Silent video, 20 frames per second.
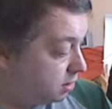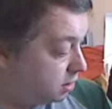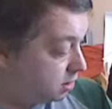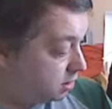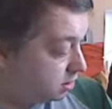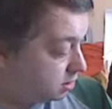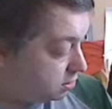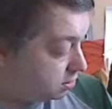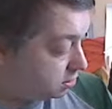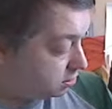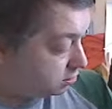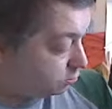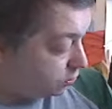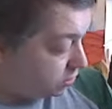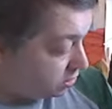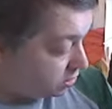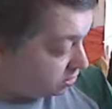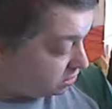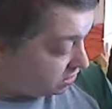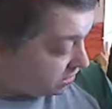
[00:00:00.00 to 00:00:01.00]
Uh,
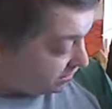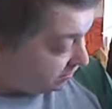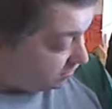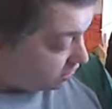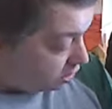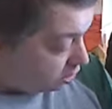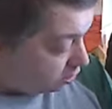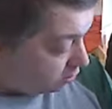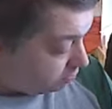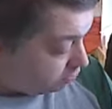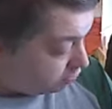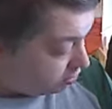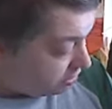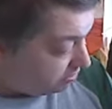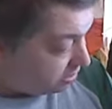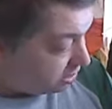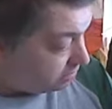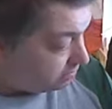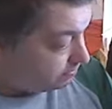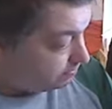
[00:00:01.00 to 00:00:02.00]
Windows 7
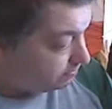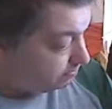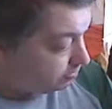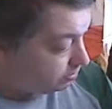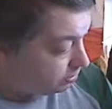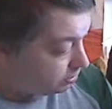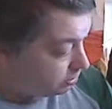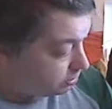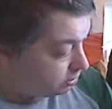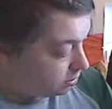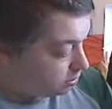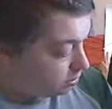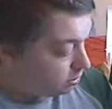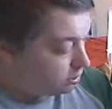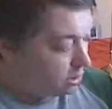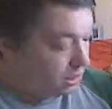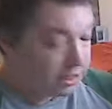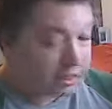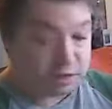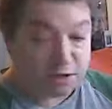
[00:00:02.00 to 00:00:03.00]
Home Premium.
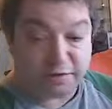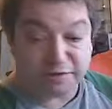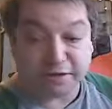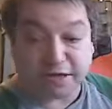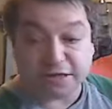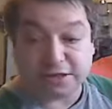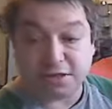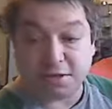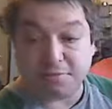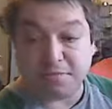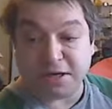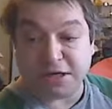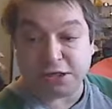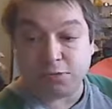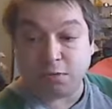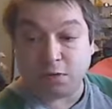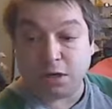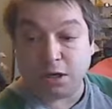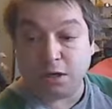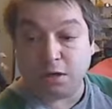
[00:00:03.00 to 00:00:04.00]
I don't know if that's
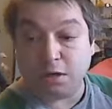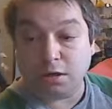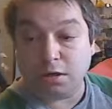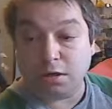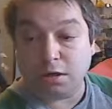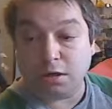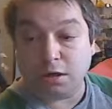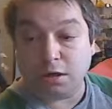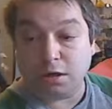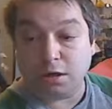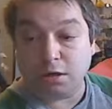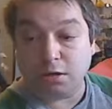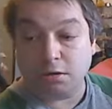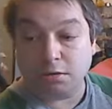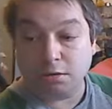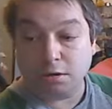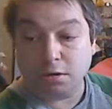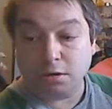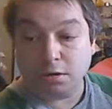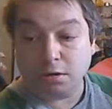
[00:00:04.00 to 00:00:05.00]
the best one.
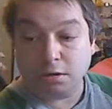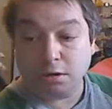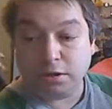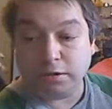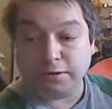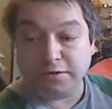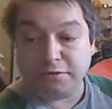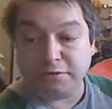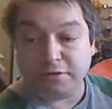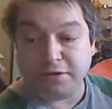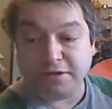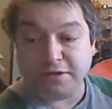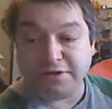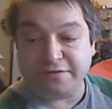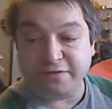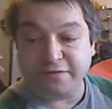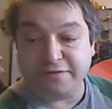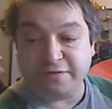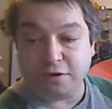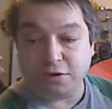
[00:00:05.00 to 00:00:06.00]
Uh, there are
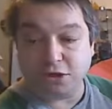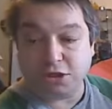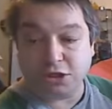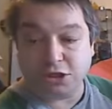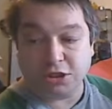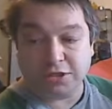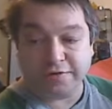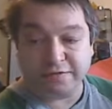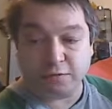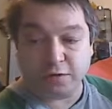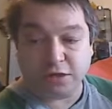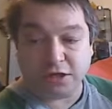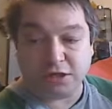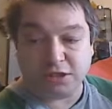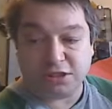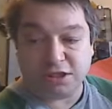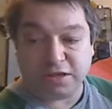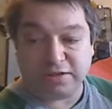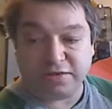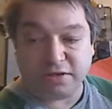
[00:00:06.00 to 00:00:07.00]
three different versions
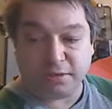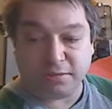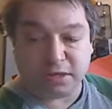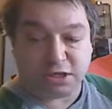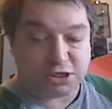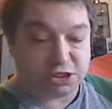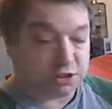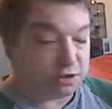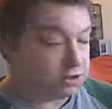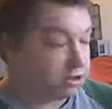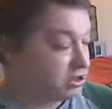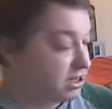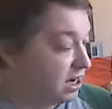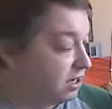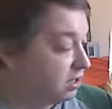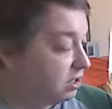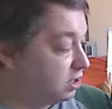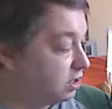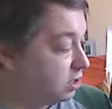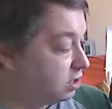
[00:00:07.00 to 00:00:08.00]
of Windows 7. I'm not
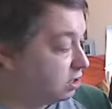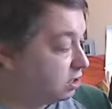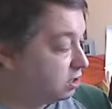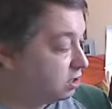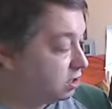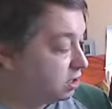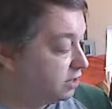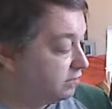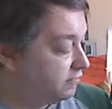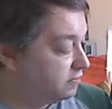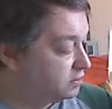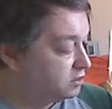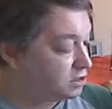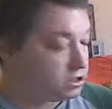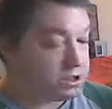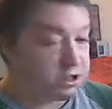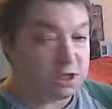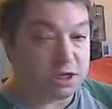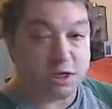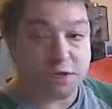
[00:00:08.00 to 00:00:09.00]
sure exactly
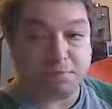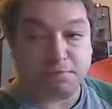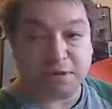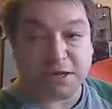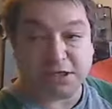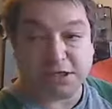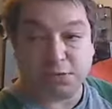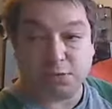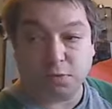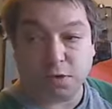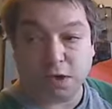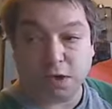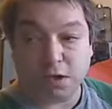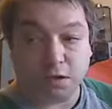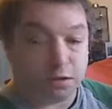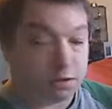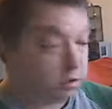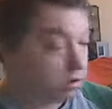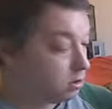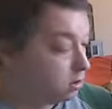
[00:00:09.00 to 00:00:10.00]
if this is the
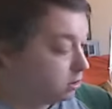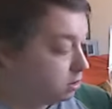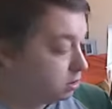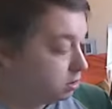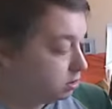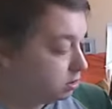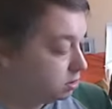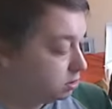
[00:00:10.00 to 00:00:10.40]
best one.